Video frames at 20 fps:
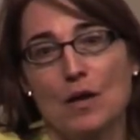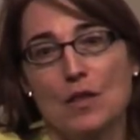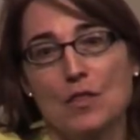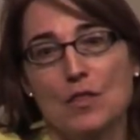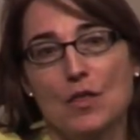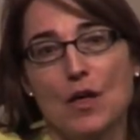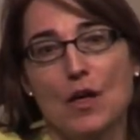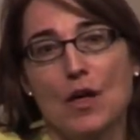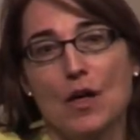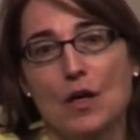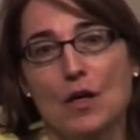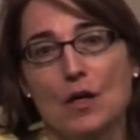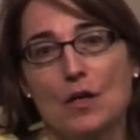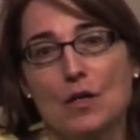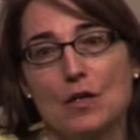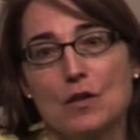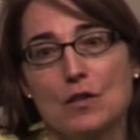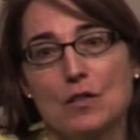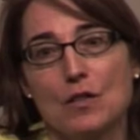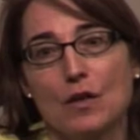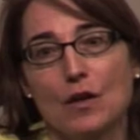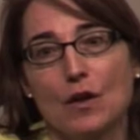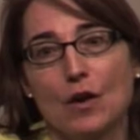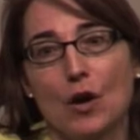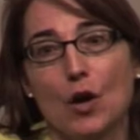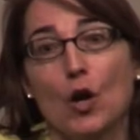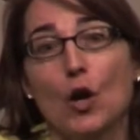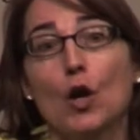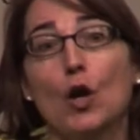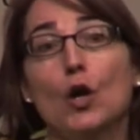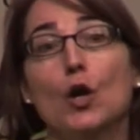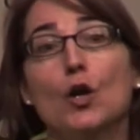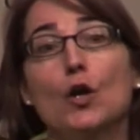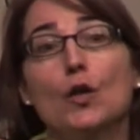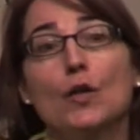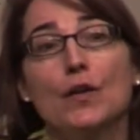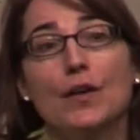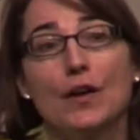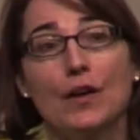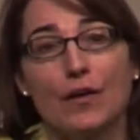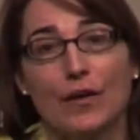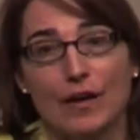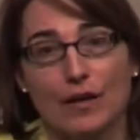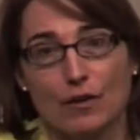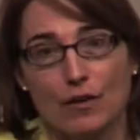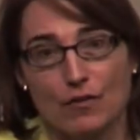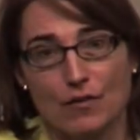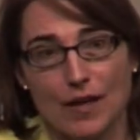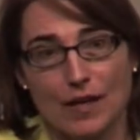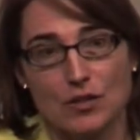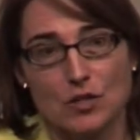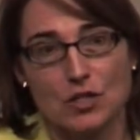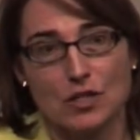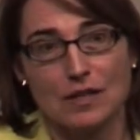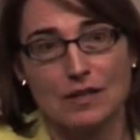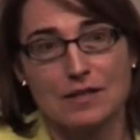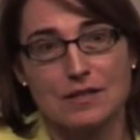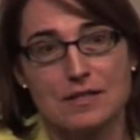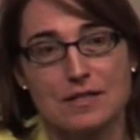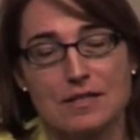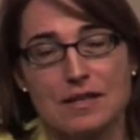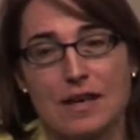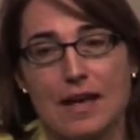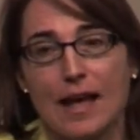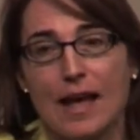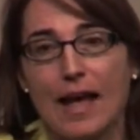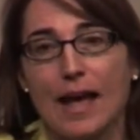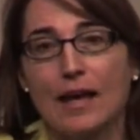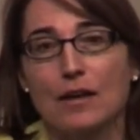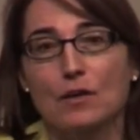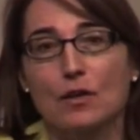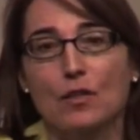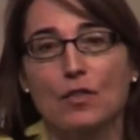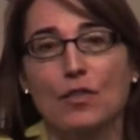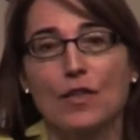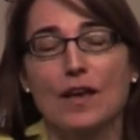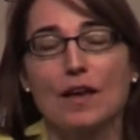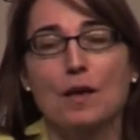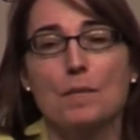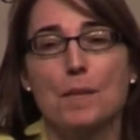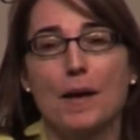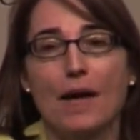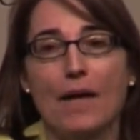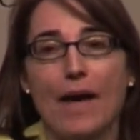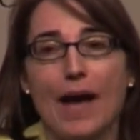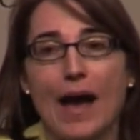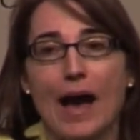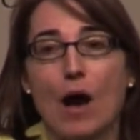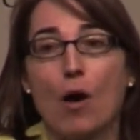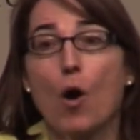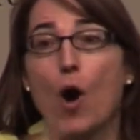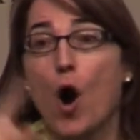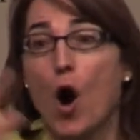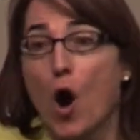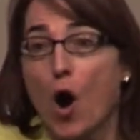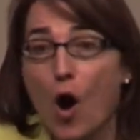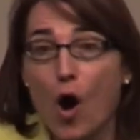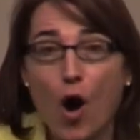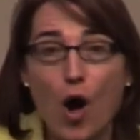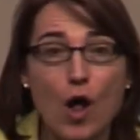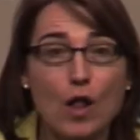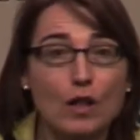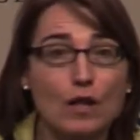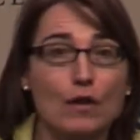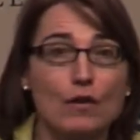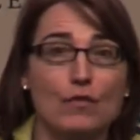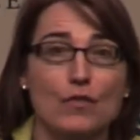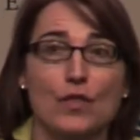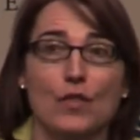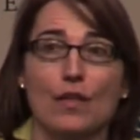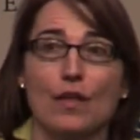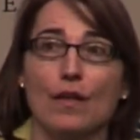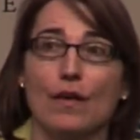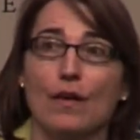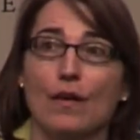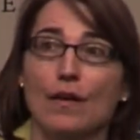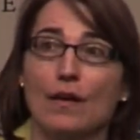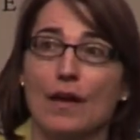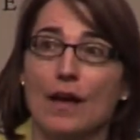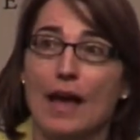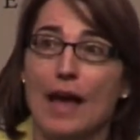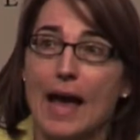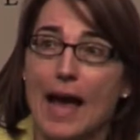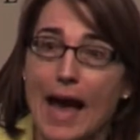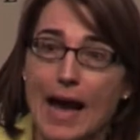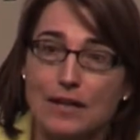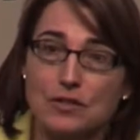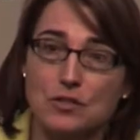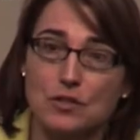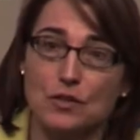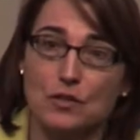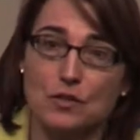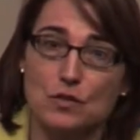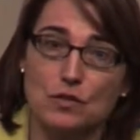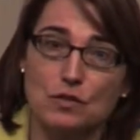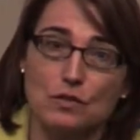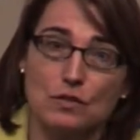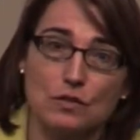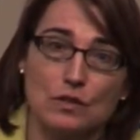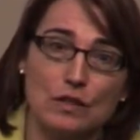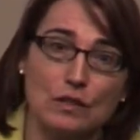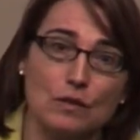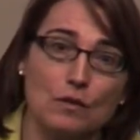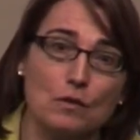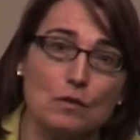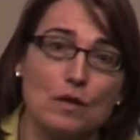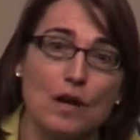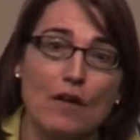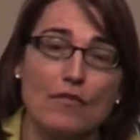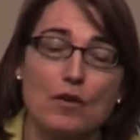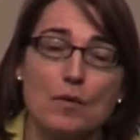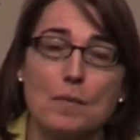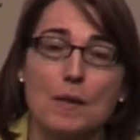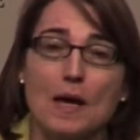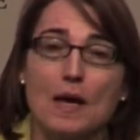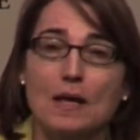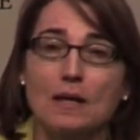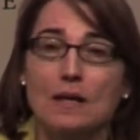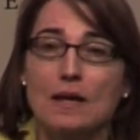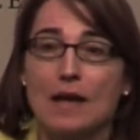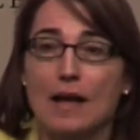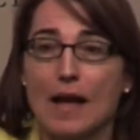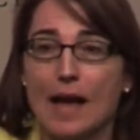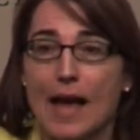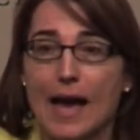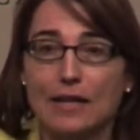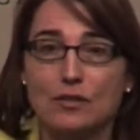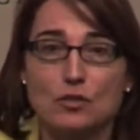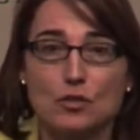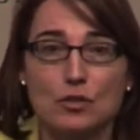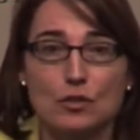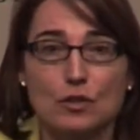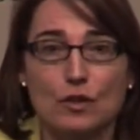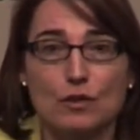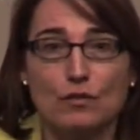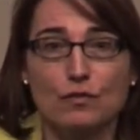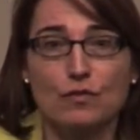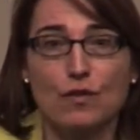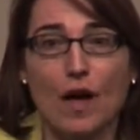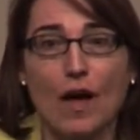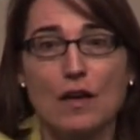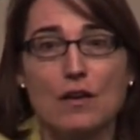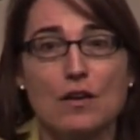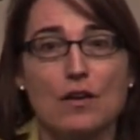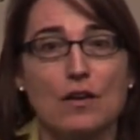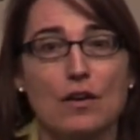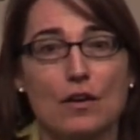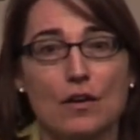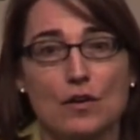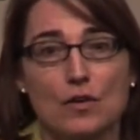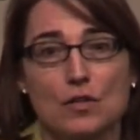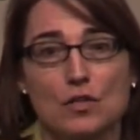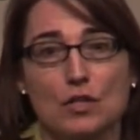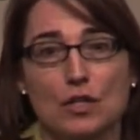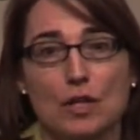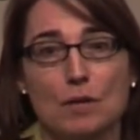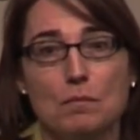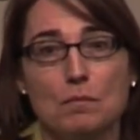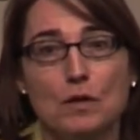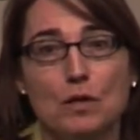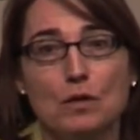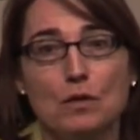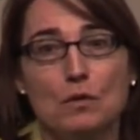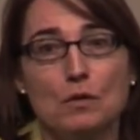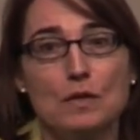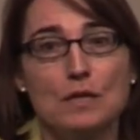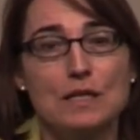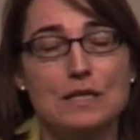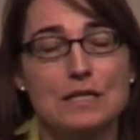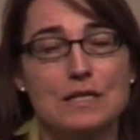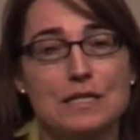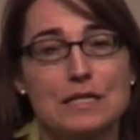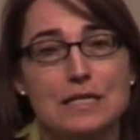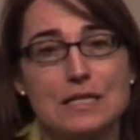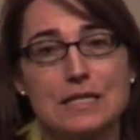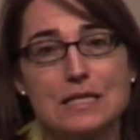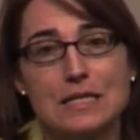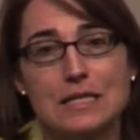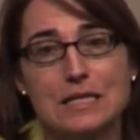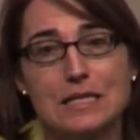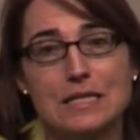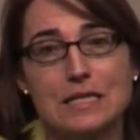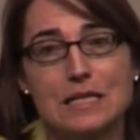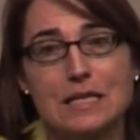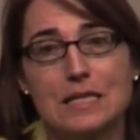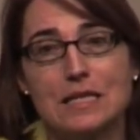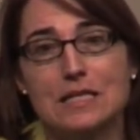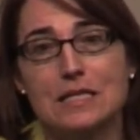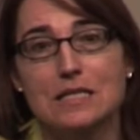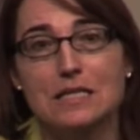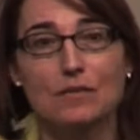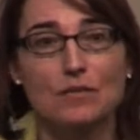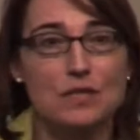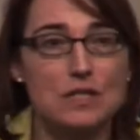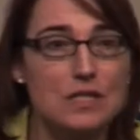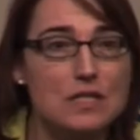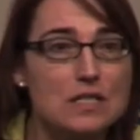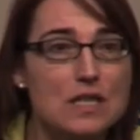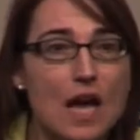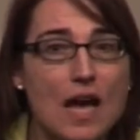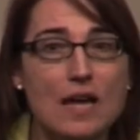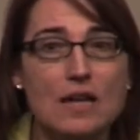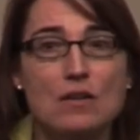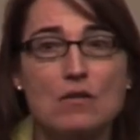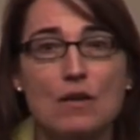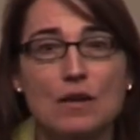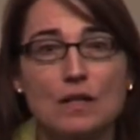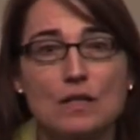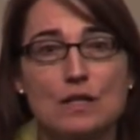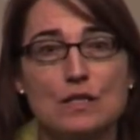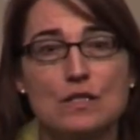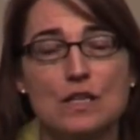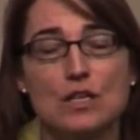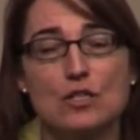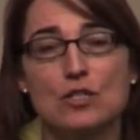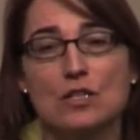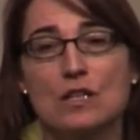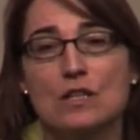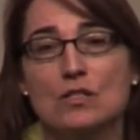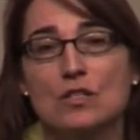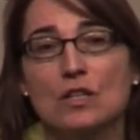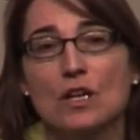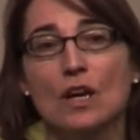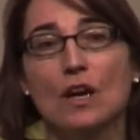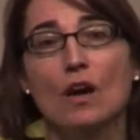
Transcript: the earlier interventions and to think about how all of the actors, you know, government, external funders, communities and citizens, civil society organizations,